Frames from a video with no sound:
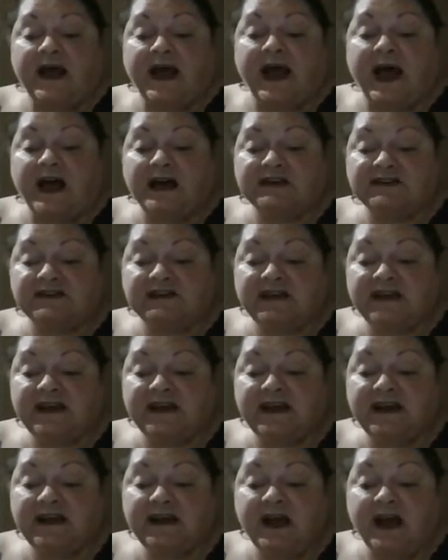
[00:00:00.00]

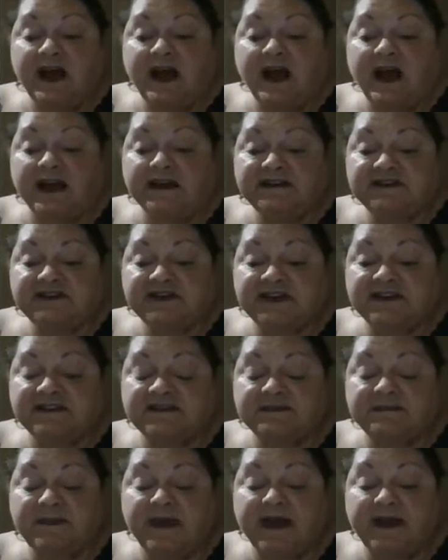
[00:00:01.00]
actually, I
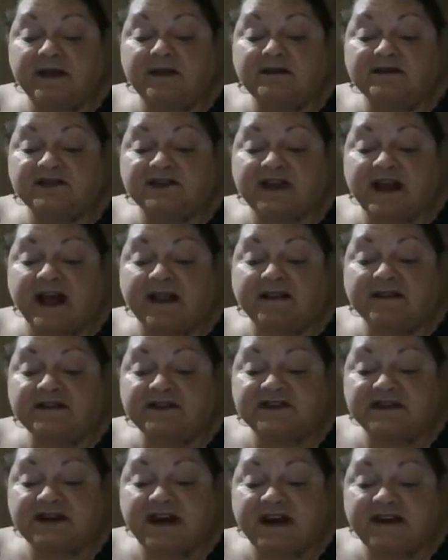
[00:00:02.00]
just mailed
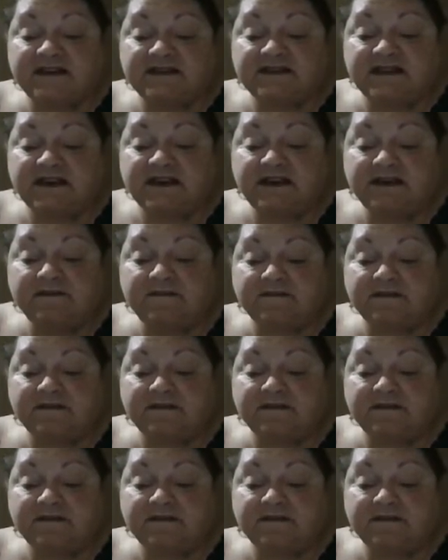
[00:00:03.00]
Challenge 19,